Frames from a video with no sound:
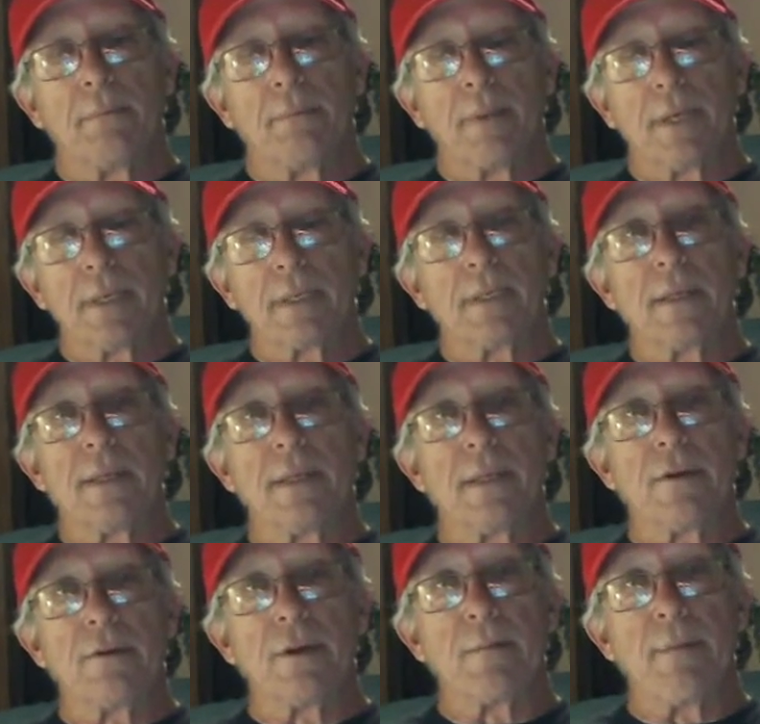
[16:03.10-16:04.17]
because
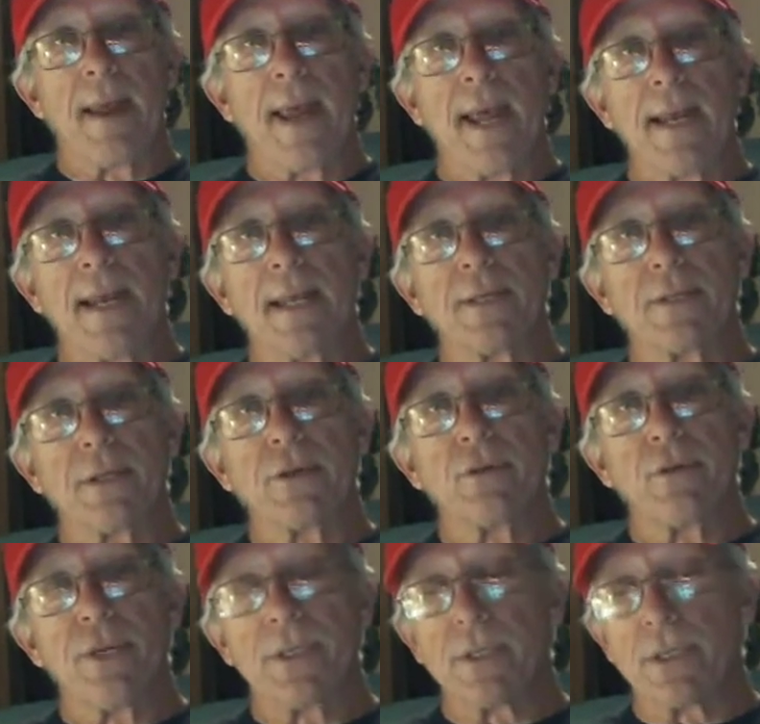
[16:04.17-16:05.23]
their demand has
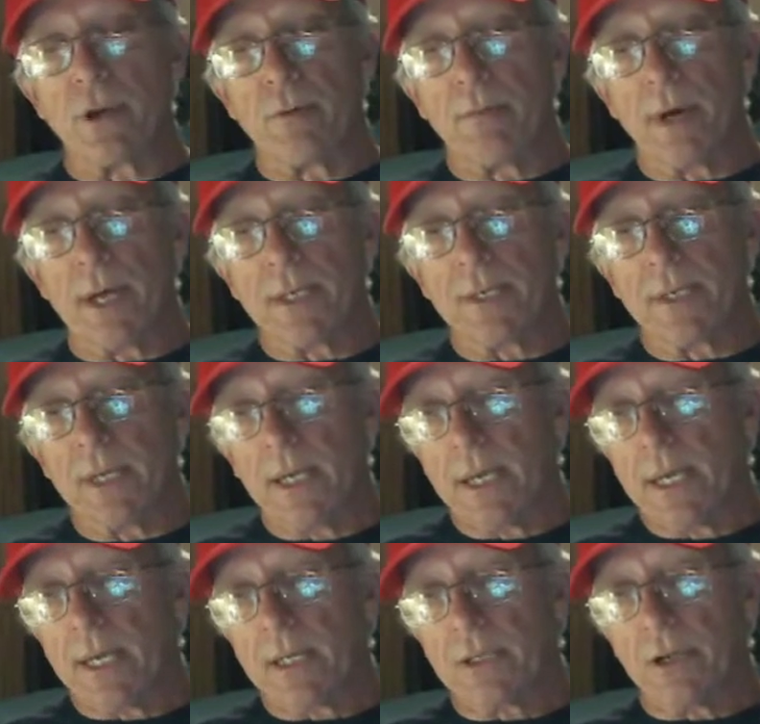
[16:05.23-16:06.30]
increased so much.
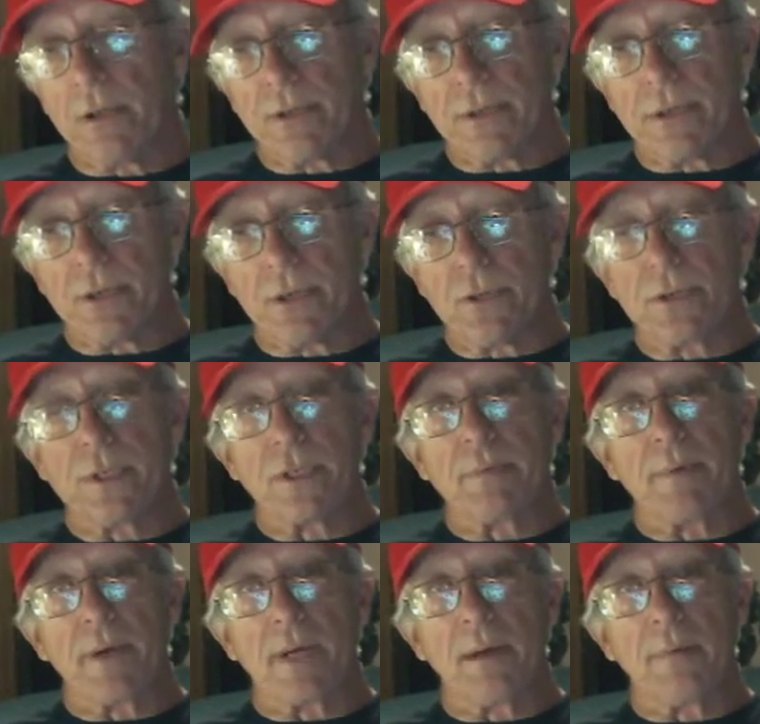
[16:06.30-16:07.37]
So this juice is
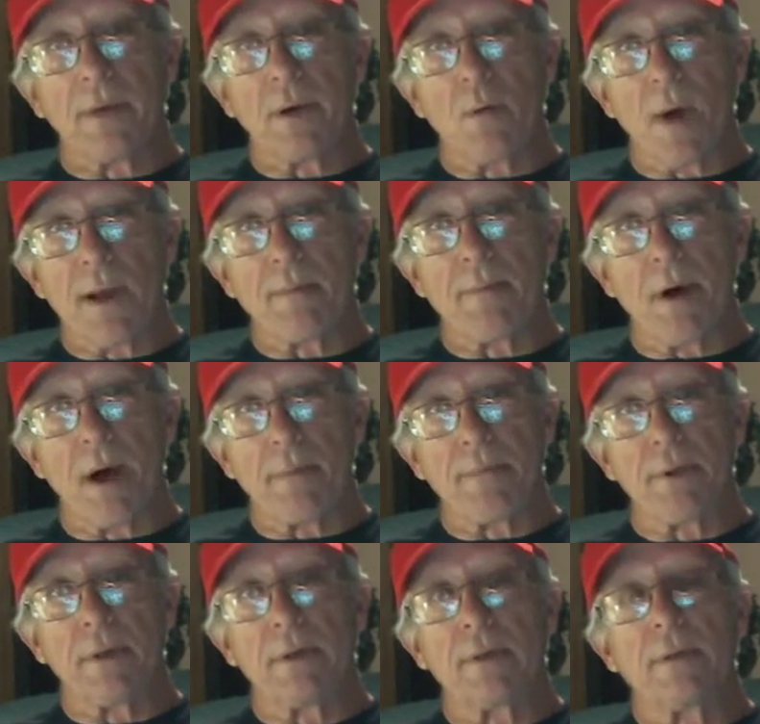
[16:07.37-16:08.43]
becoming quite
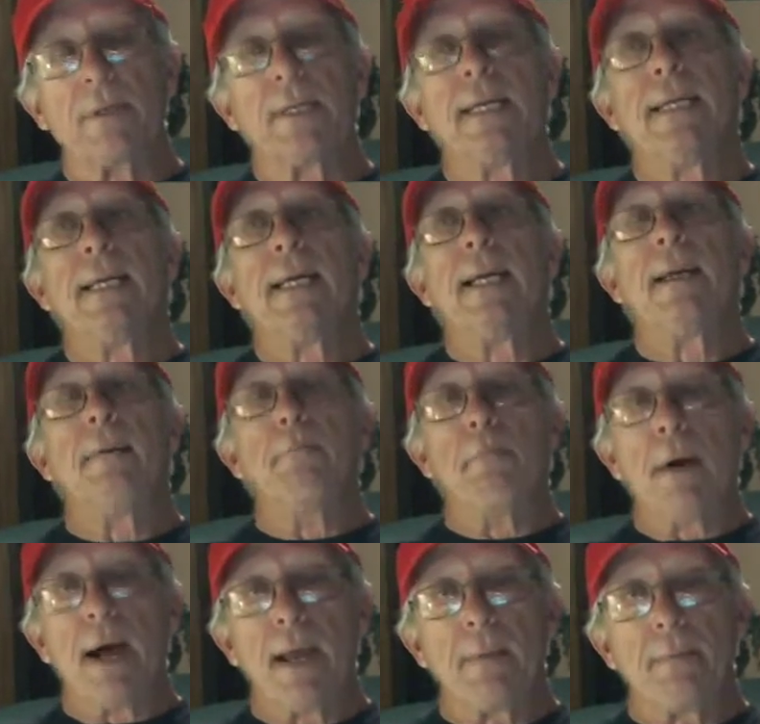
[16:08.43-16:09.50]
popular. In
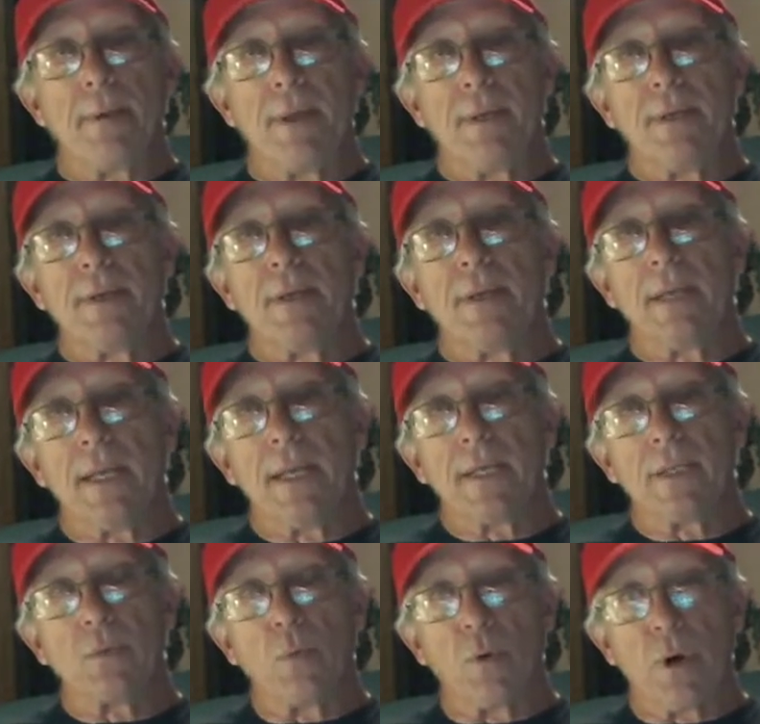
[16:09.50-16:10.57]
my opinion,
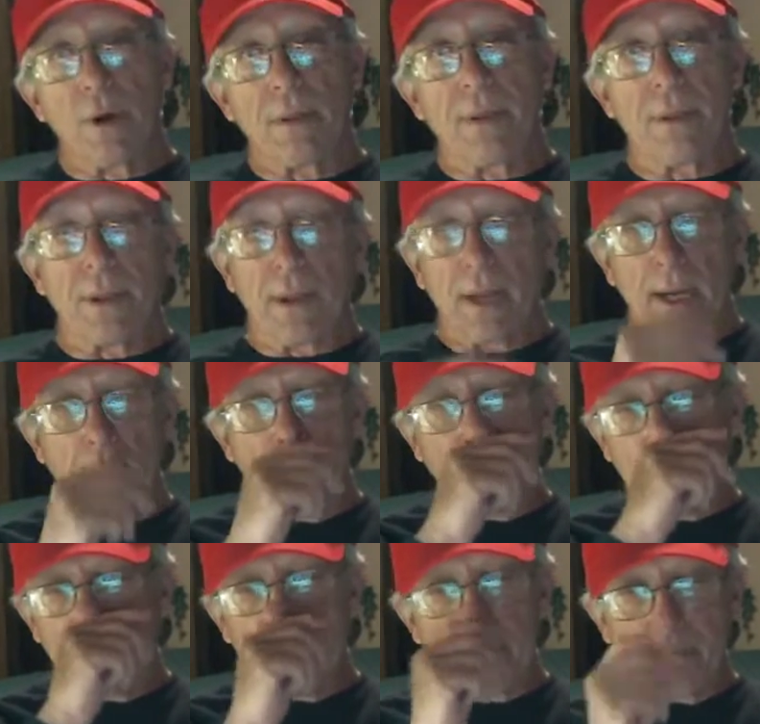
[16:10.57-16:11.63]
it's worth the